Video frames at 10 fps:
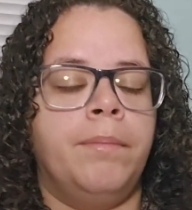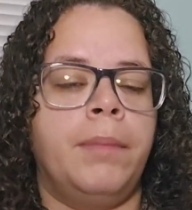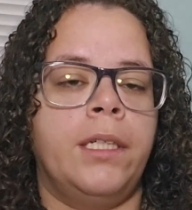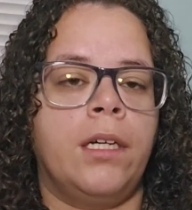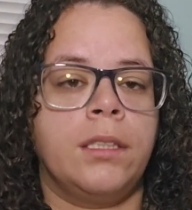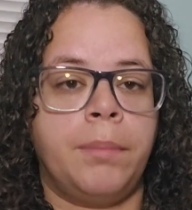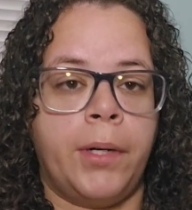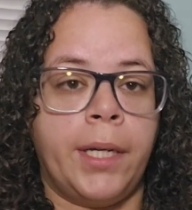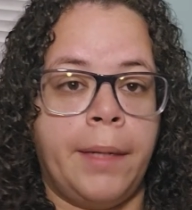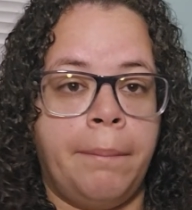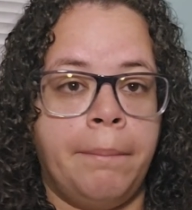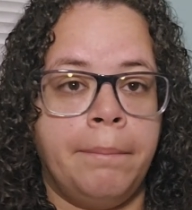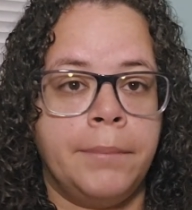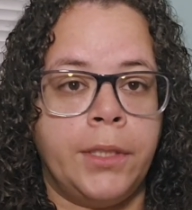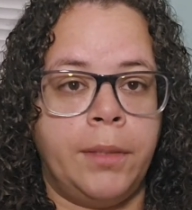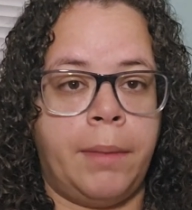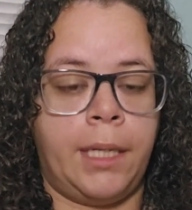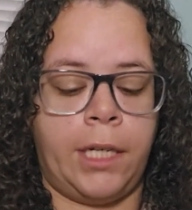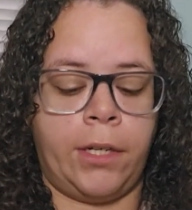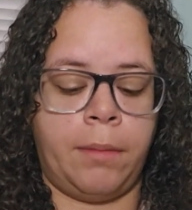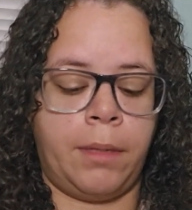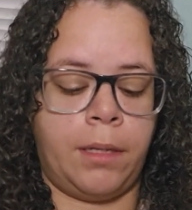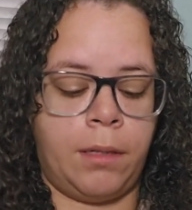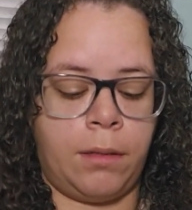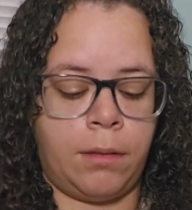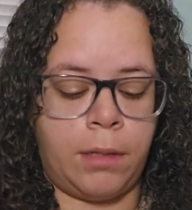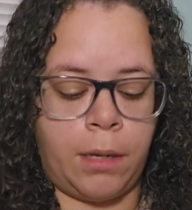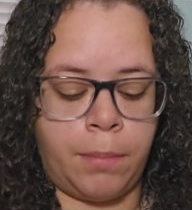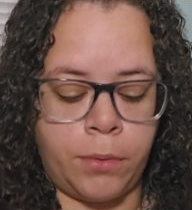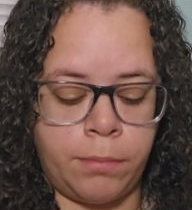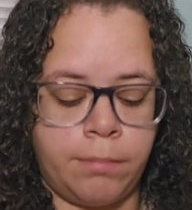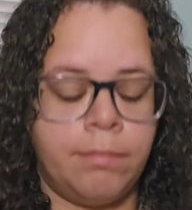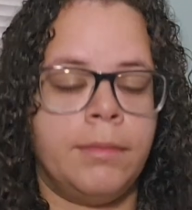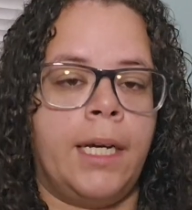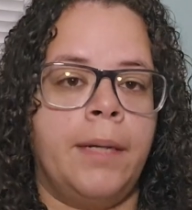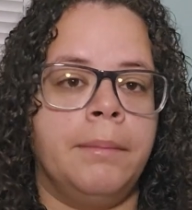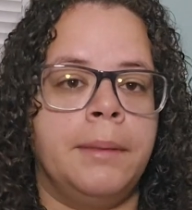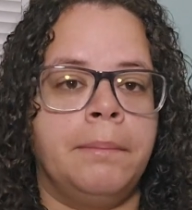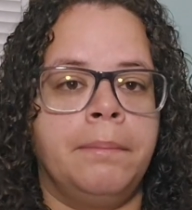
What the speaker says: My dog's barking, so you might hear him a couple times.